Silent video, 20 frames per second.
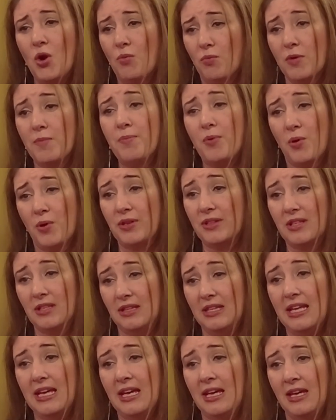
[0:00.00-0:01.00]
report
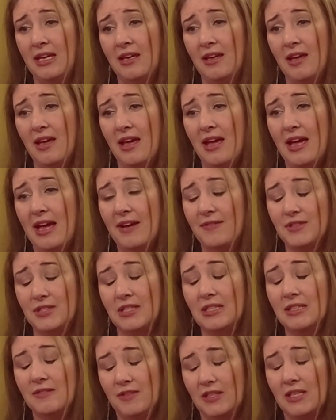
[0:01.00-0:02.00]
that they have
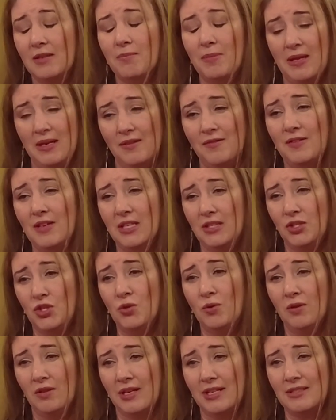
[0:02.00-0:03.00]
significant benefit and
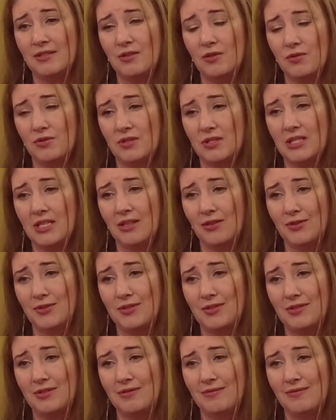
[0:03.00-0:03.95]
utilize those skills.